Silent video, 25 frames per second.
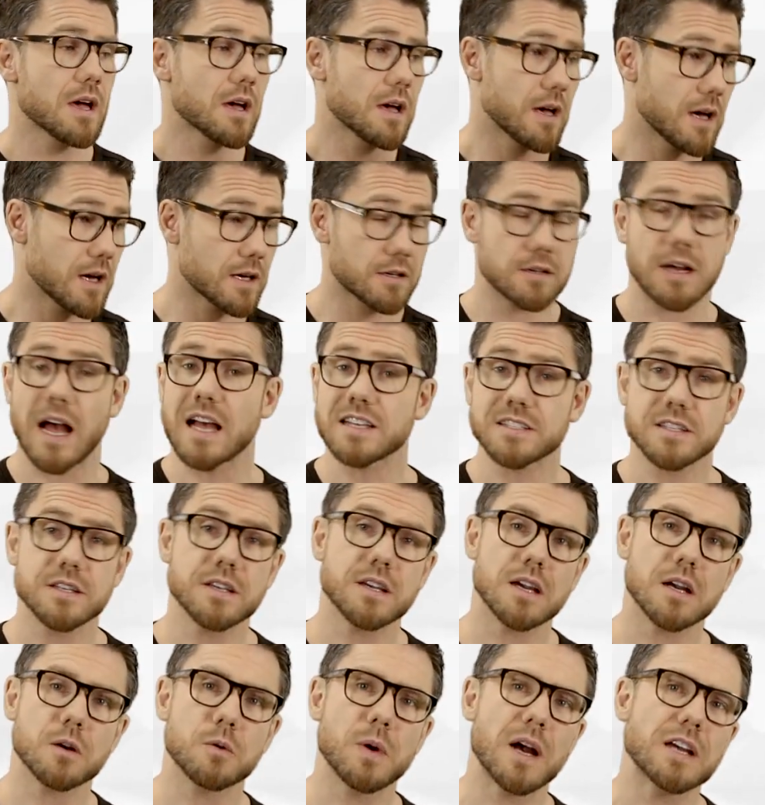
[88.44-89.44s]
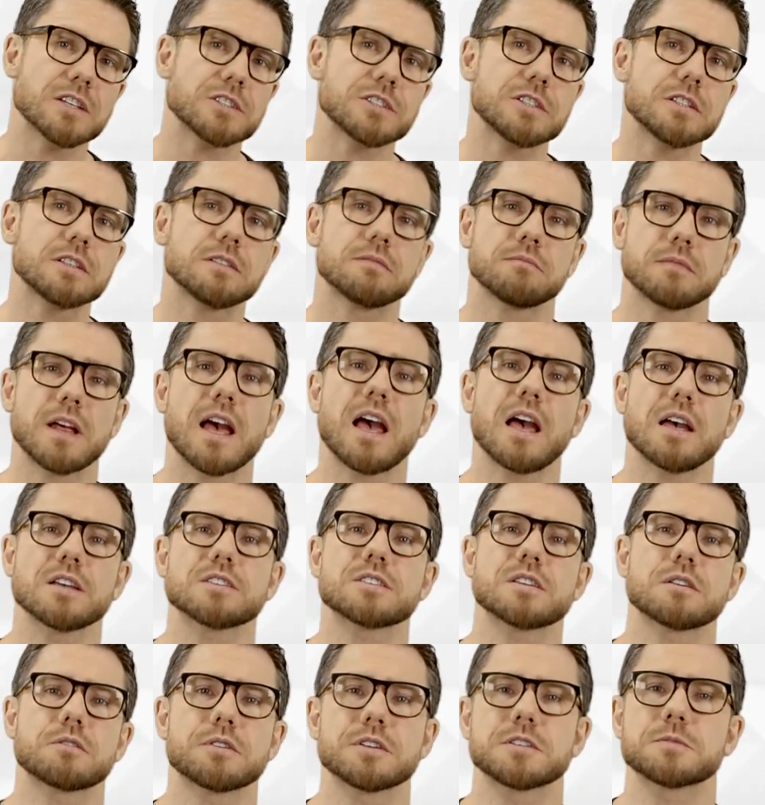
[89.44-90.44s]
Asking a question
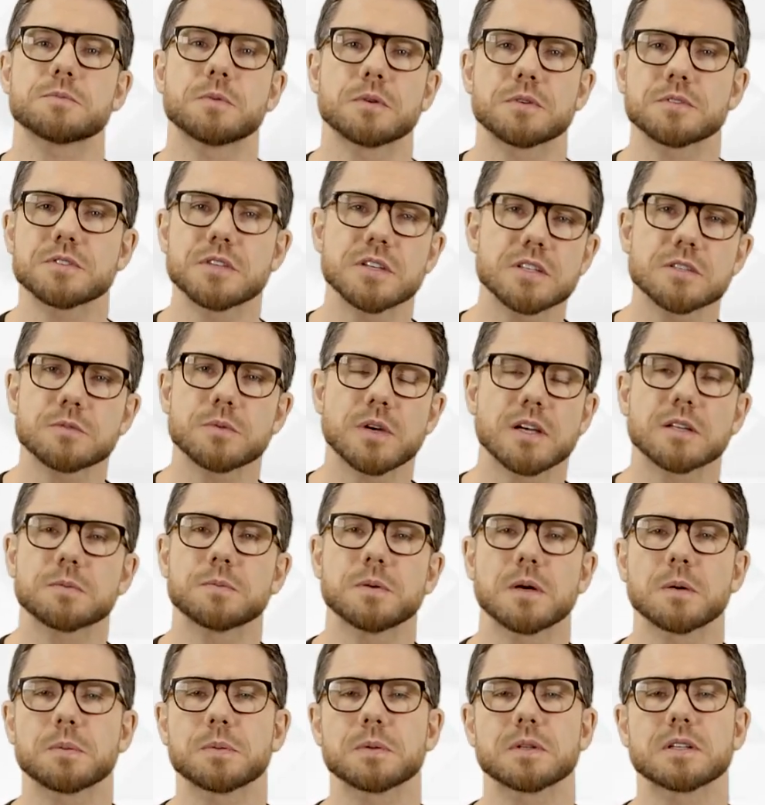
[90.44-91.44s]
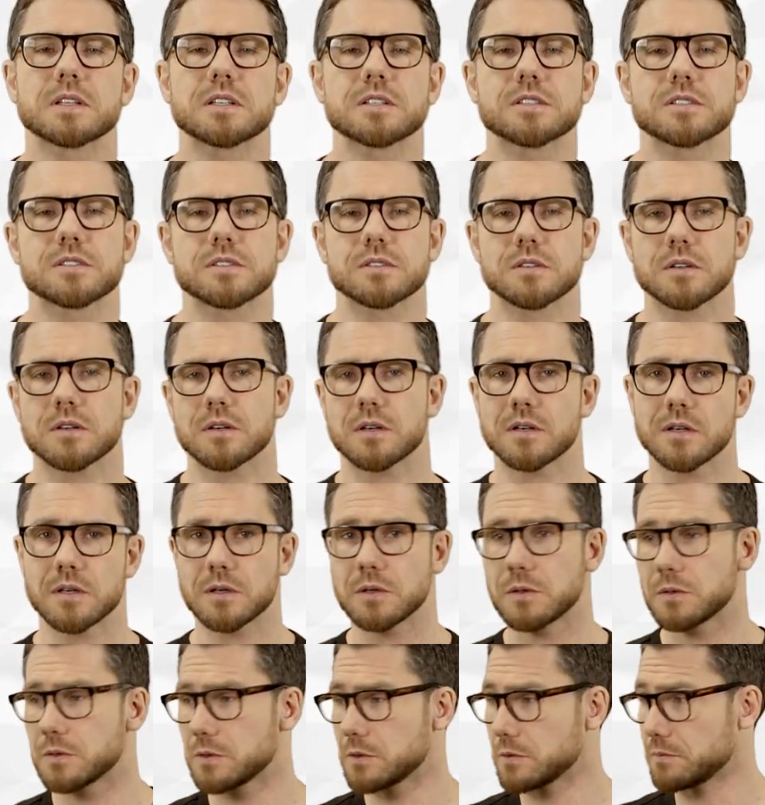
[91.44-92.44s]
as a response is quite popular.
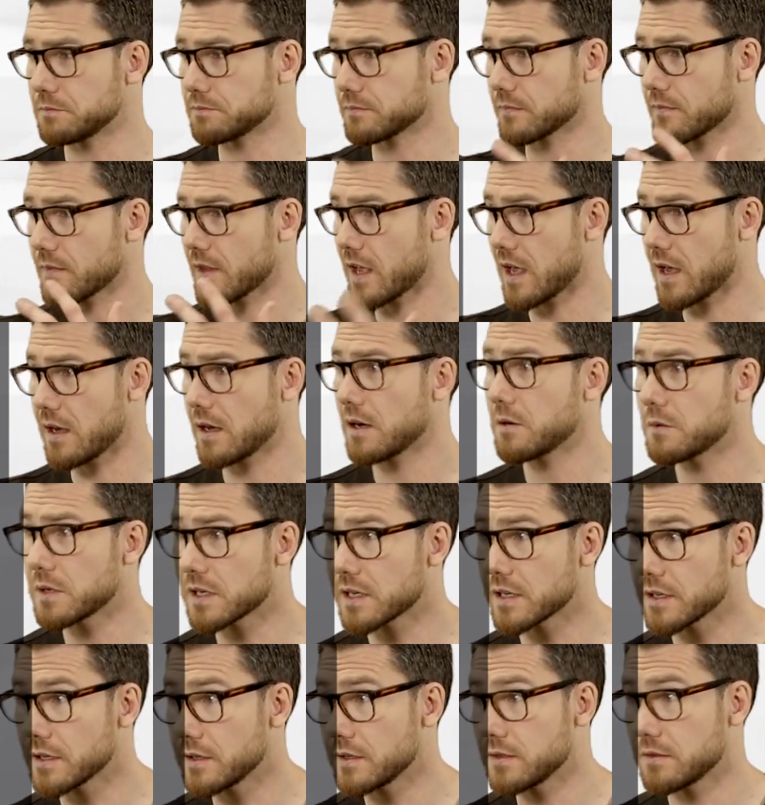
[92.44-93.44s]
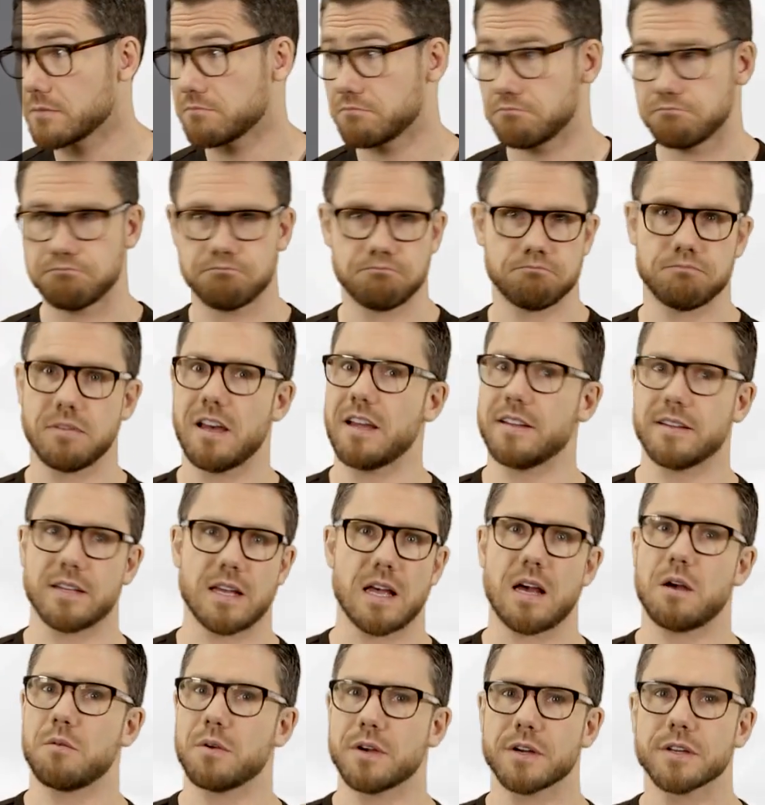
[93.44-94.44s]
So, how are you? And
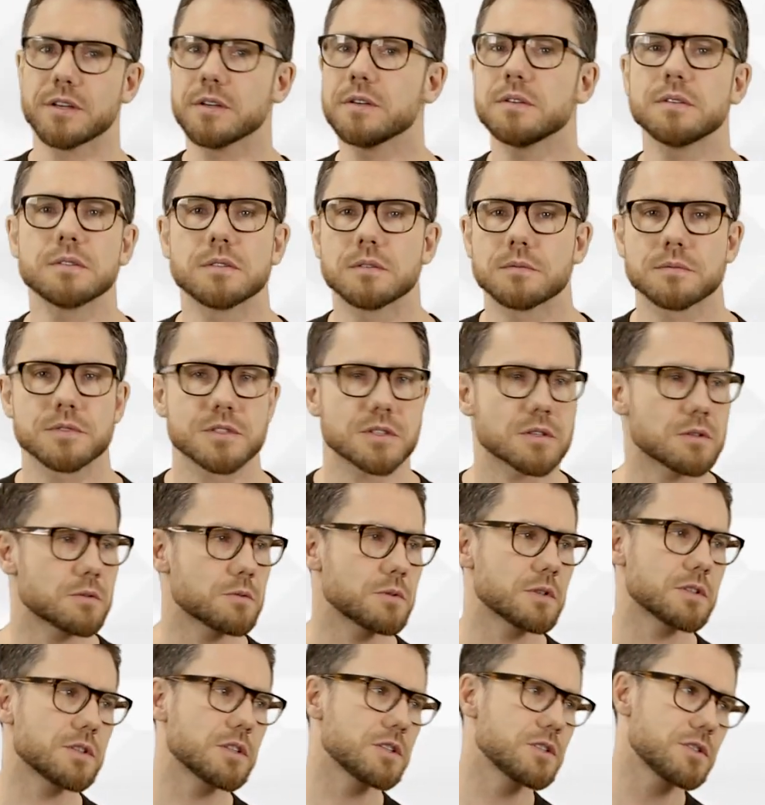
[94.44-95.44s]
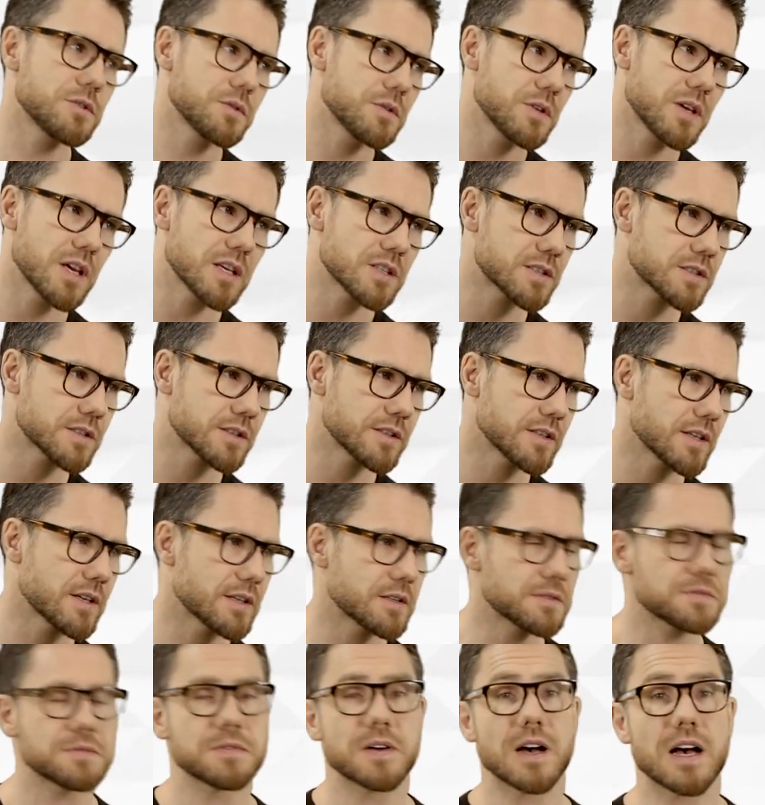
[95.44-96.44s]
how are you? So, what did you do yesterday
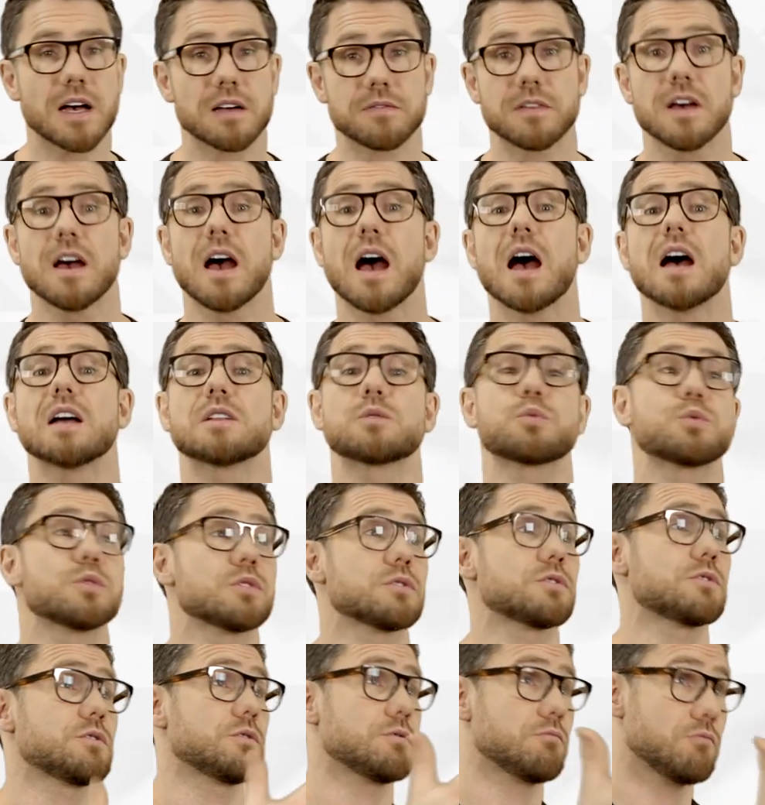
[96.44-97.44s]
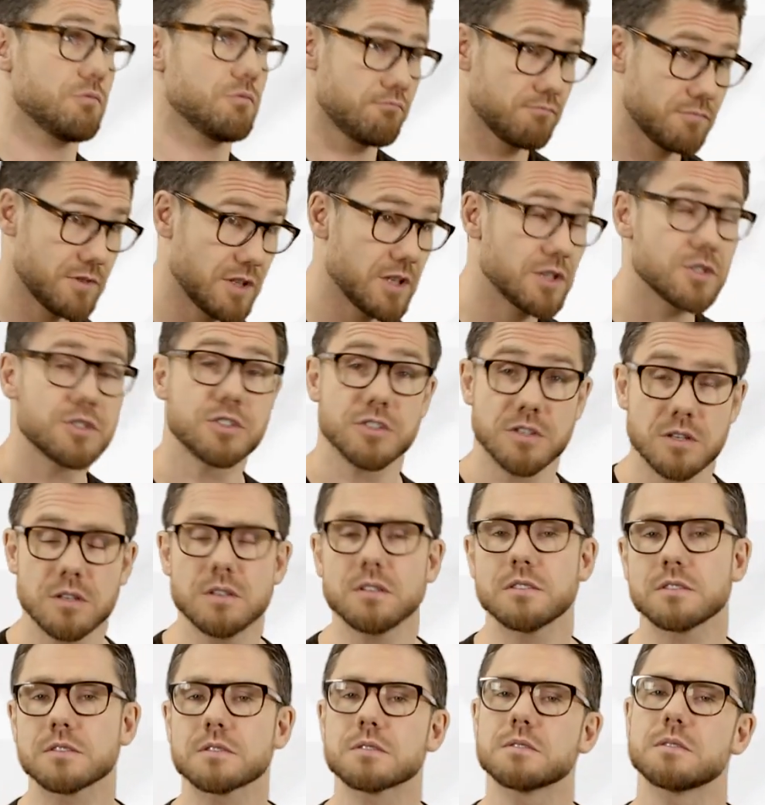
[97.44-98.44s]
at 5? And what did
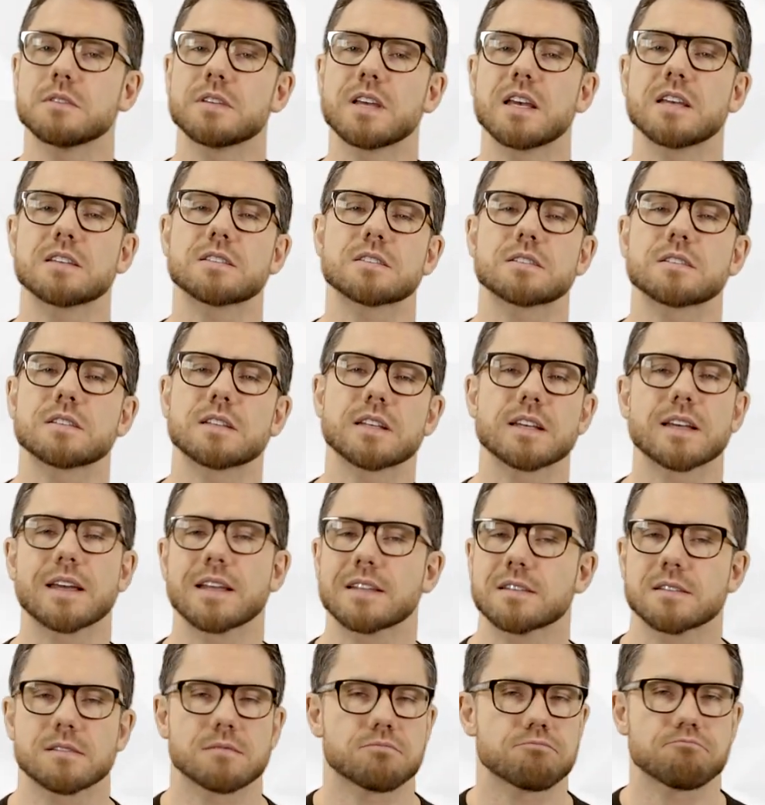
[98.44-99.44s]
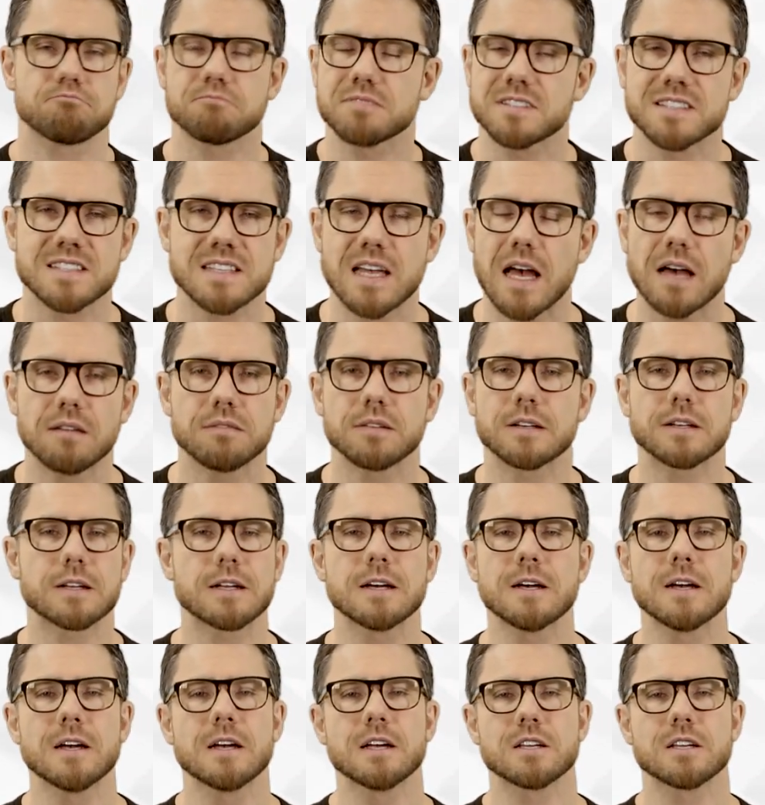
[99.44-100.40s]
you do yesterday at 7?